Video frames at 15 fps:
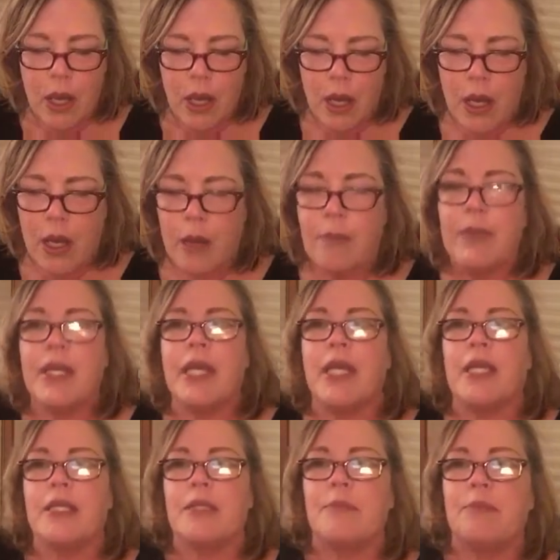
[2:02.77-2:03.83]
Um, and
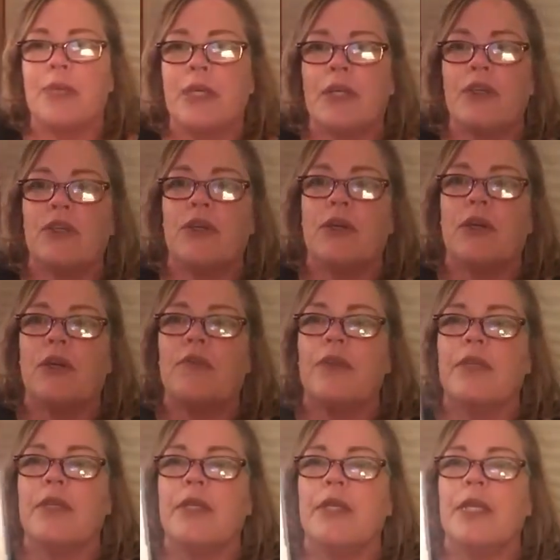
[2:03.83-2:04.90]
it has a picture of
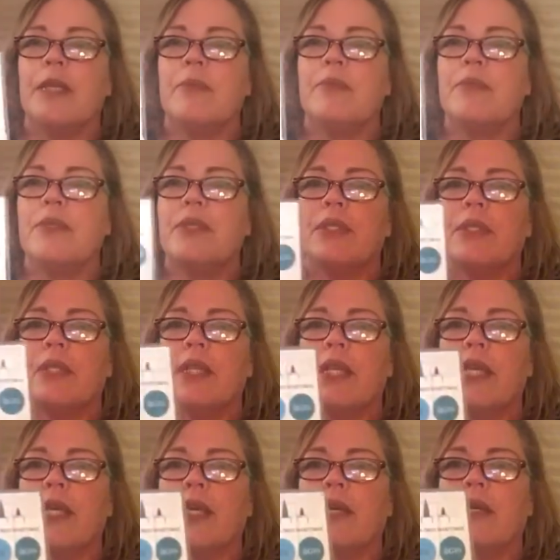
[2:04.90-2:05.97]
the nibs
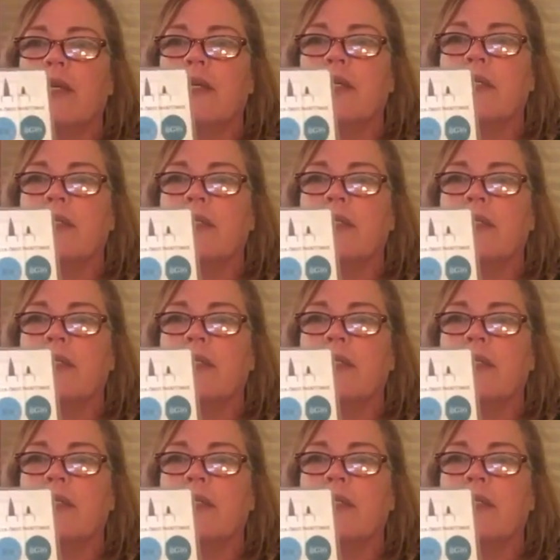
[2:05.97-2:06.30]
there,